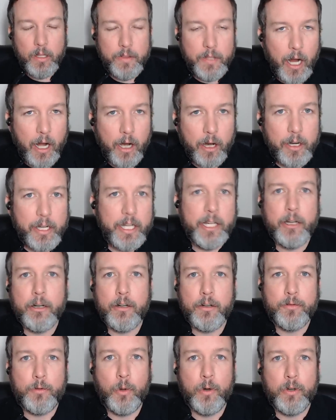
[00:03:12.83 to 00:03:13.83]
The irony here,
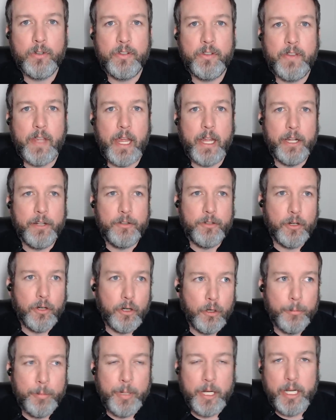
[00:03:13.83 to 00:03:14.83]
of course, is that it's
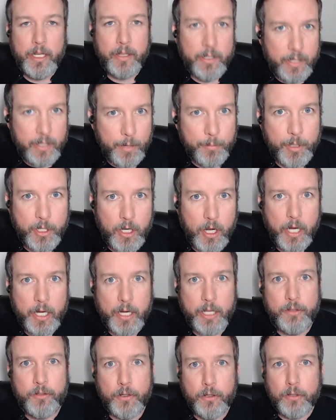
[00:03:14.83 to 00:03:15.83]
her being the demagogue.
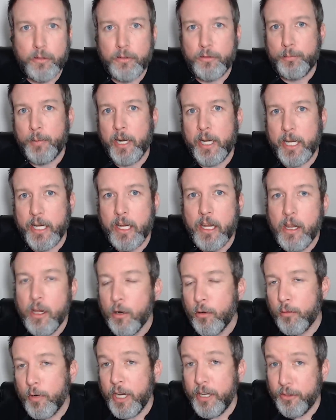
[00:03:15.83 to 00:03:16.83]
It's her spreading
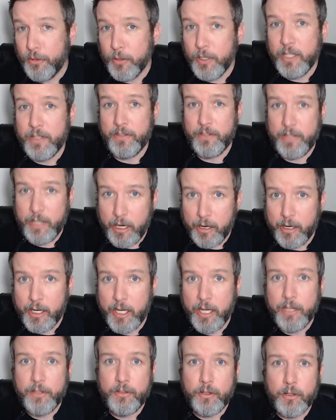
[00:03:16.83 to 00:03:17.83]
racial
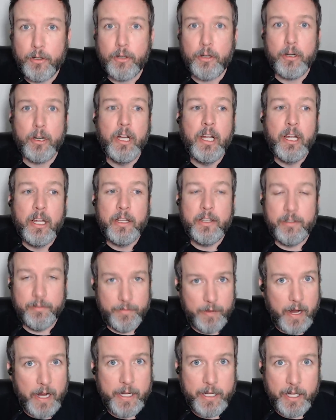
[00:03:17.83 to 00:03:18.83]
hysteria. It's her
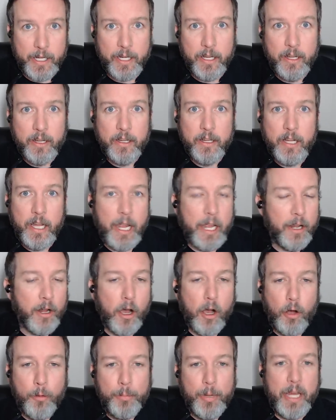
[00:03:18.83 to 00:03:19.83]
dividing, and
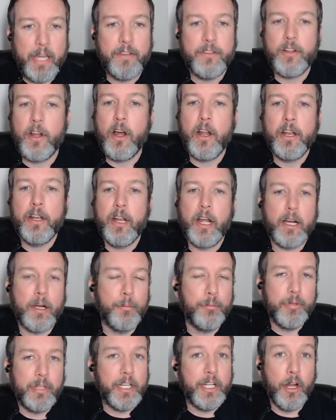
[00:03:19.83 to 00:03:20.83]
all based on a
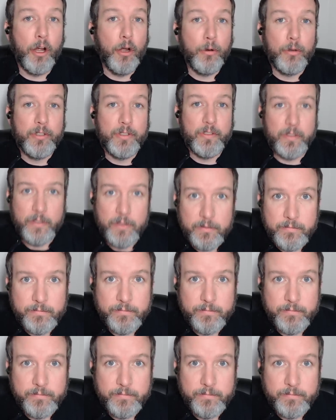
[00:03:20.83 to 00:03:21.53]
complete hoax.